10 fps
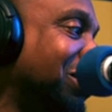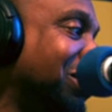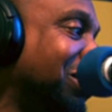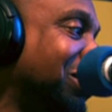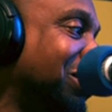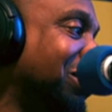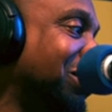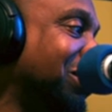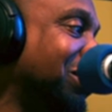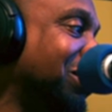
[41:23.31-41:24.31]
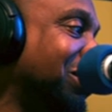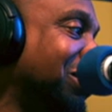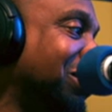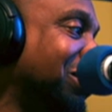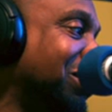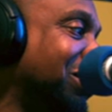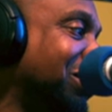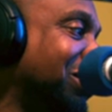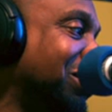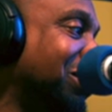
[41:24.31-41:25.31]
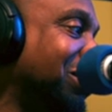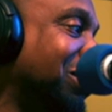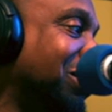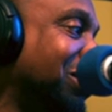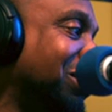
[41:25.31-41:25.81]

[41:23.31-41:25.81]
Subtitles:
This person isn't speaking.